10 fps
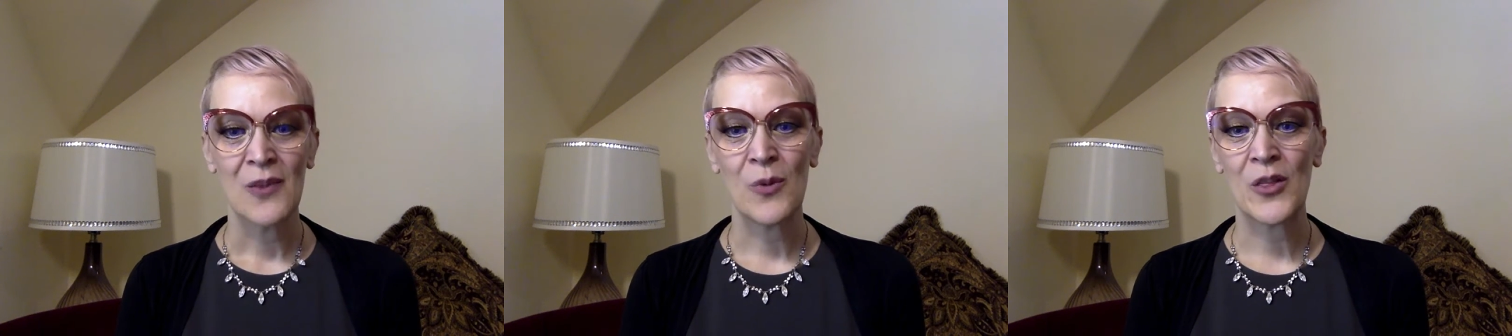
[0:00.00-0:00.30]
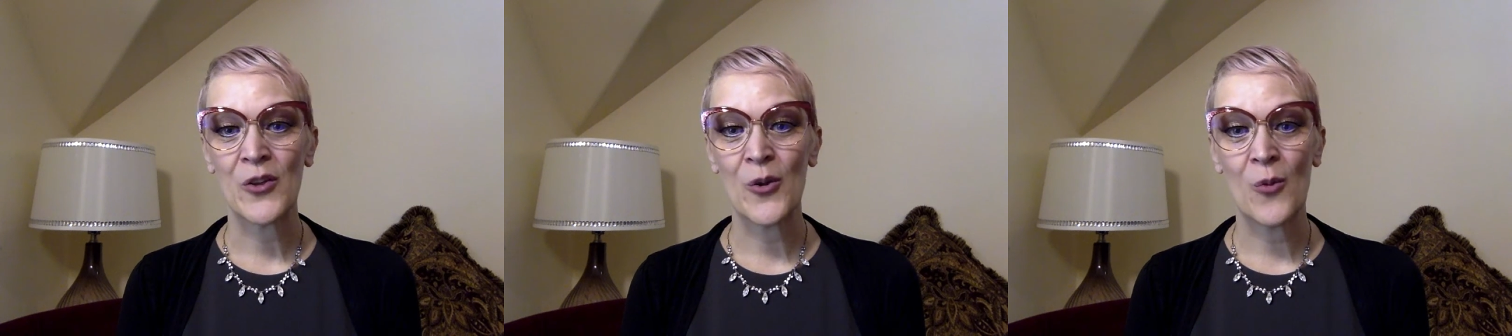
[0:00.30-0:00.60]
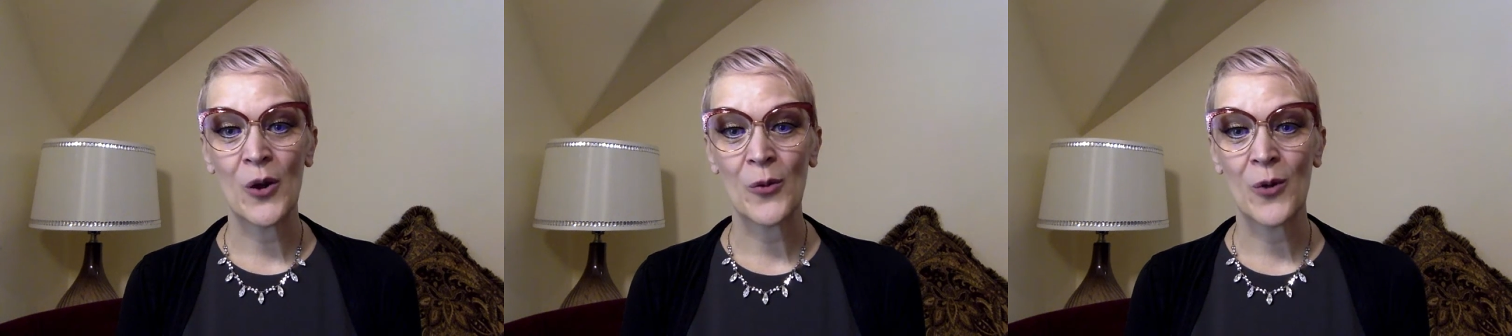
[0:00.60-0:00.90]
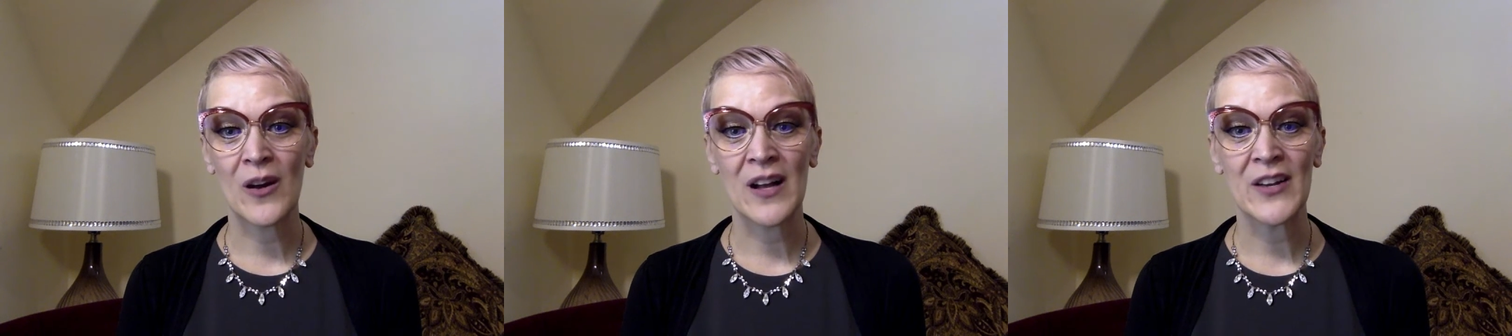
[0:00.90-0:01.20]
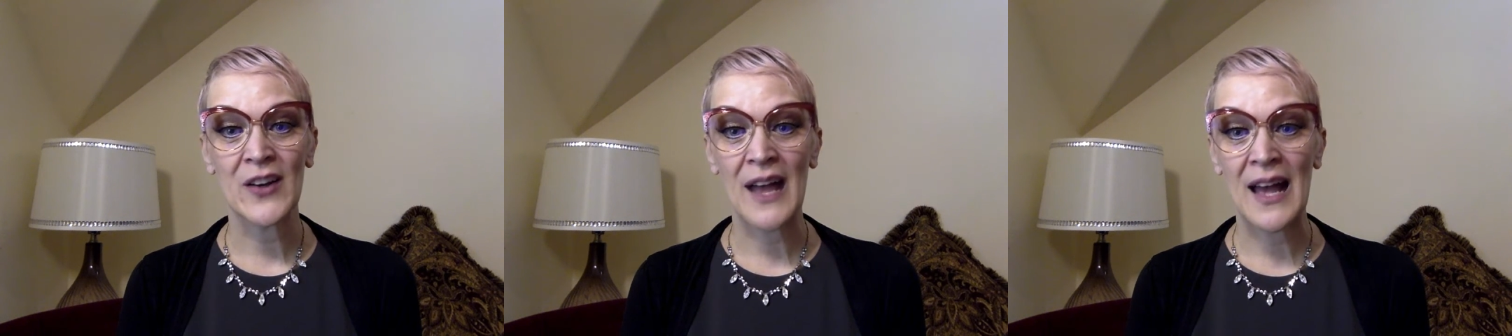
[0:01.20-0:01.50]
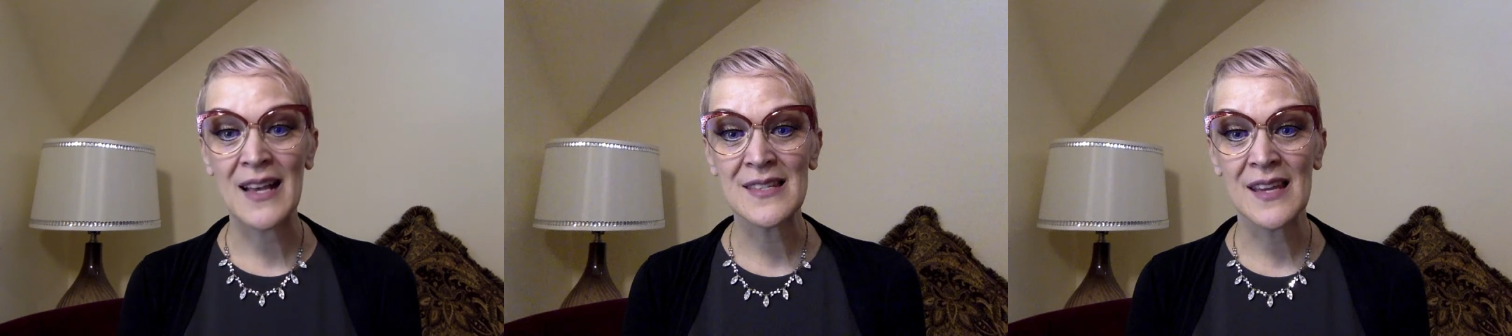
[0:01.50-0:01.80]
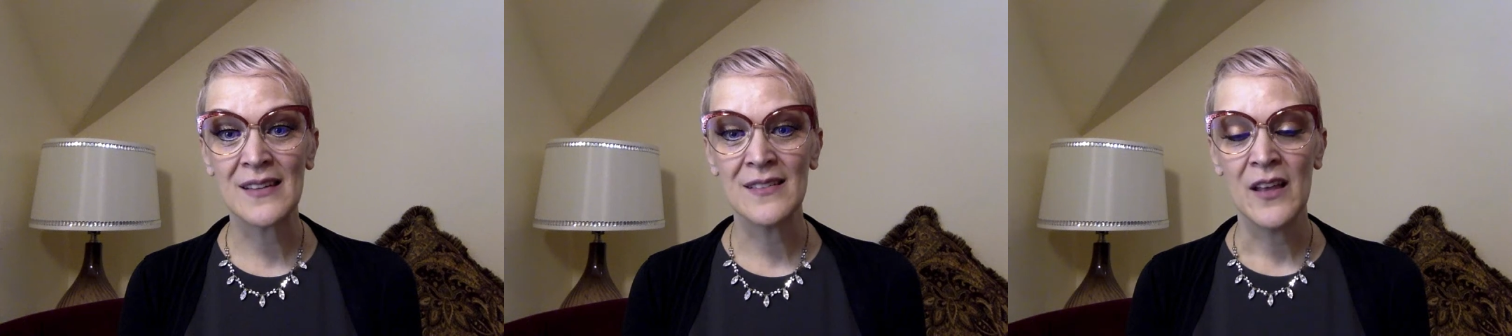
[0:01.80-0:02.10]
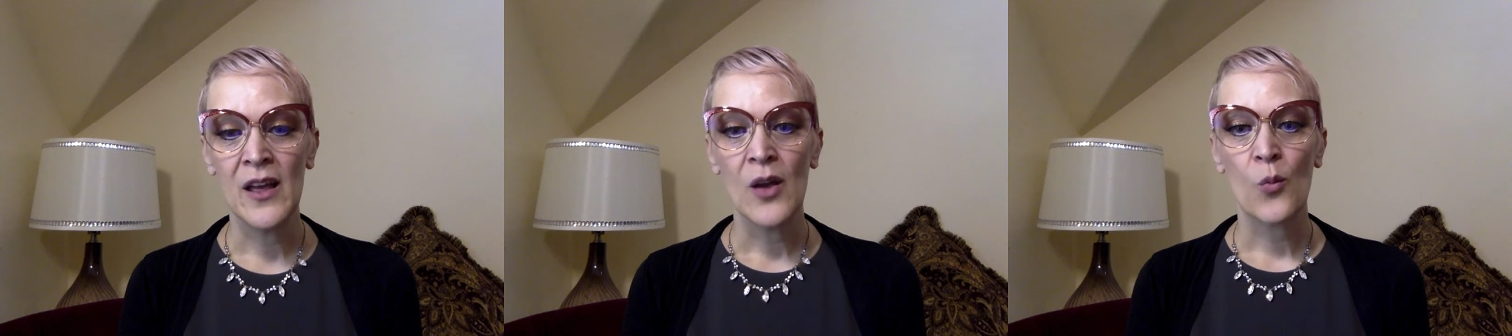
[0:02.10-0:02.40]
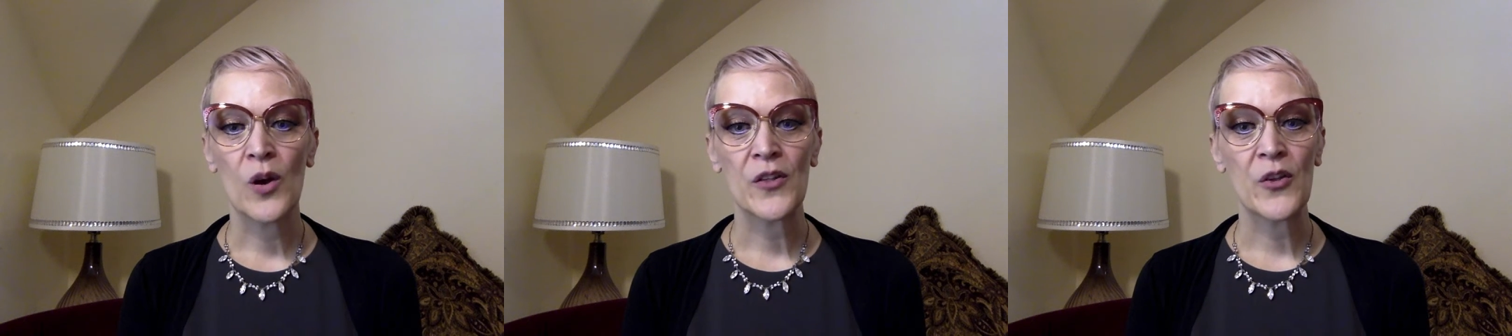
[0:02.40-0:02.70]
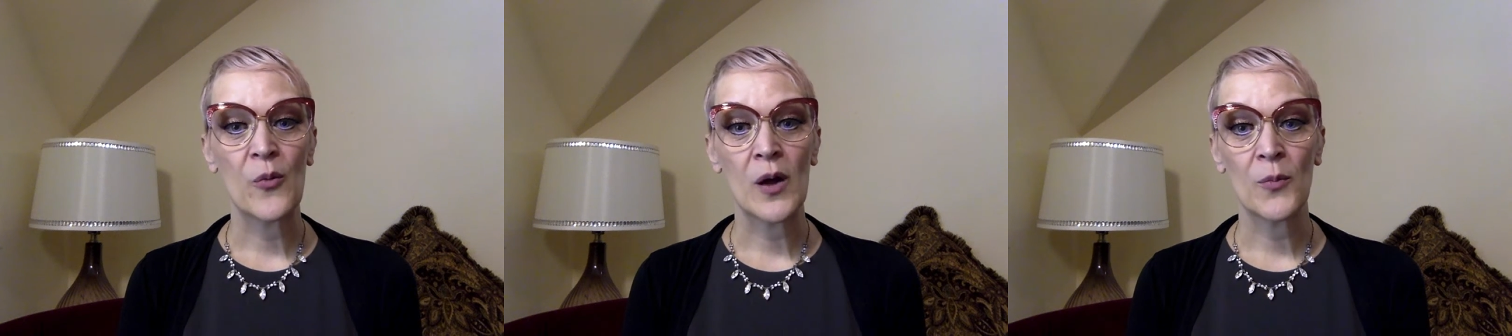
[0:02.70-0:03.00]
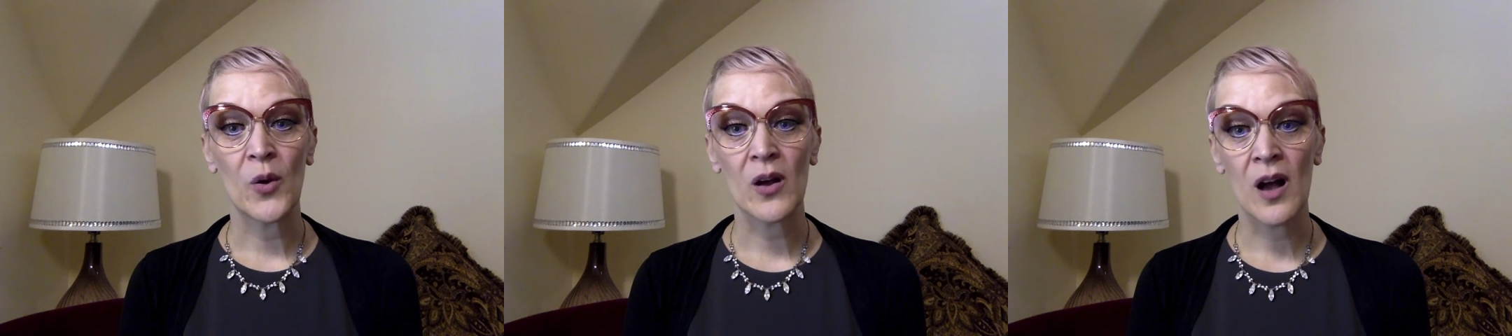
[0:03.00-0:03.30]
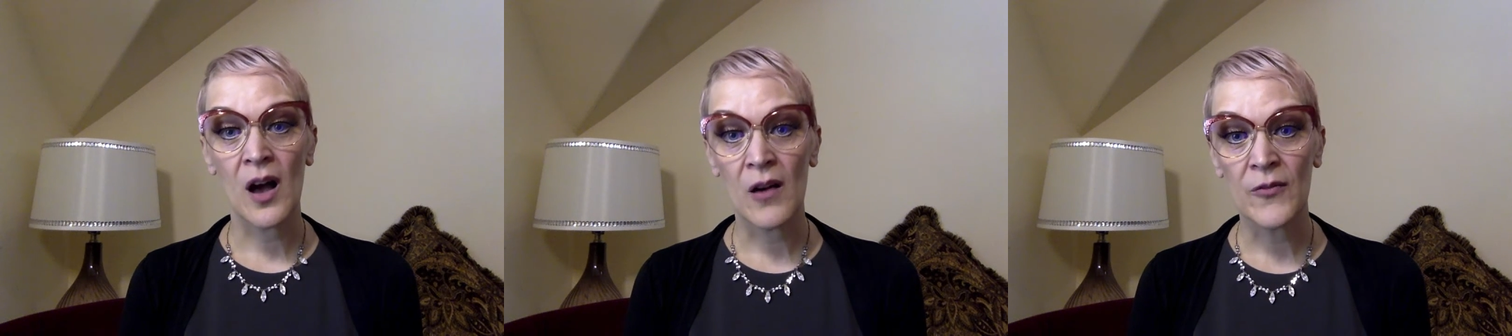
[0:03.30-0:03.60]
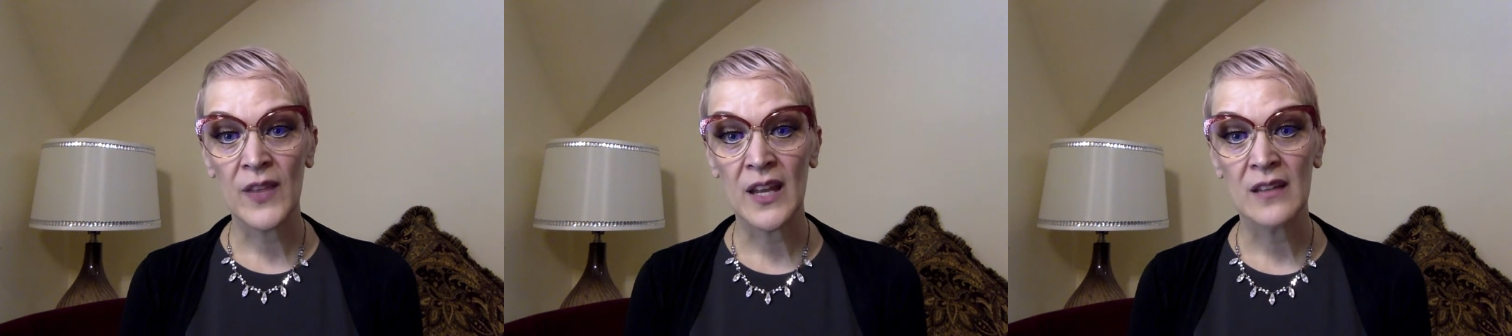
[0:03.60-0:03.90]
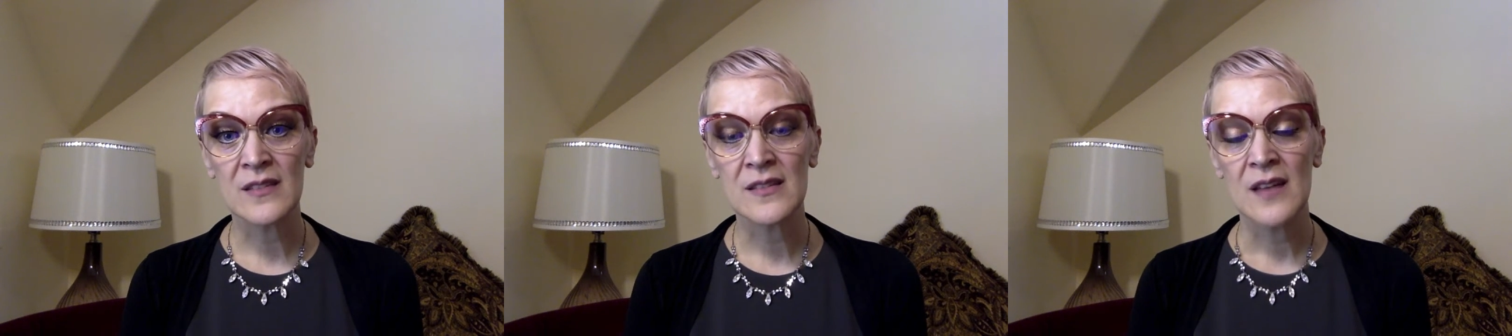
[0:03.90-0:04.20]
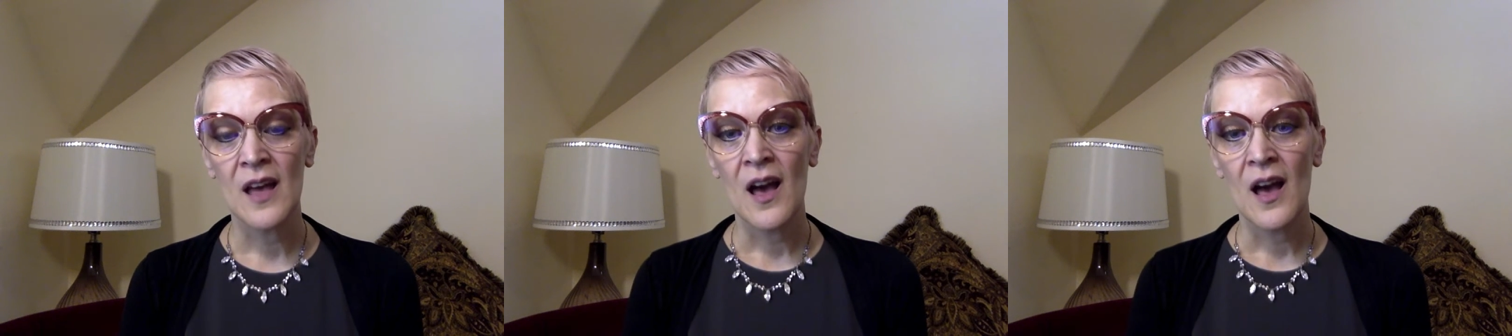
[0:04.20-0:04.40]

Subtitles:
whether you want to work on your accent, whether you want more confidence.